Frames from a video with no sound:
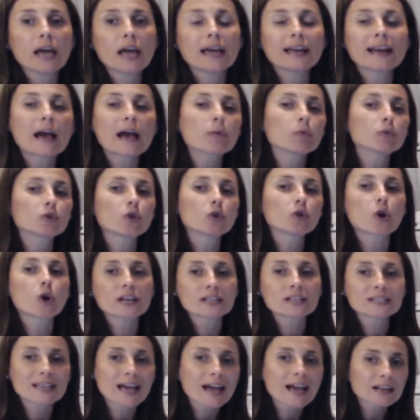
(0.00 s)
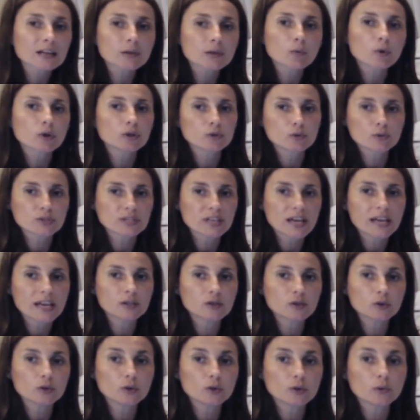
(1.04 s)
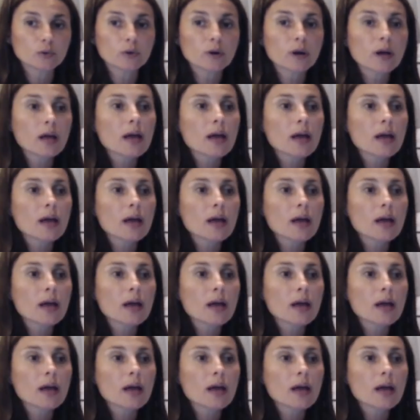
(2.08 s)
and I will know exactly what to say to you.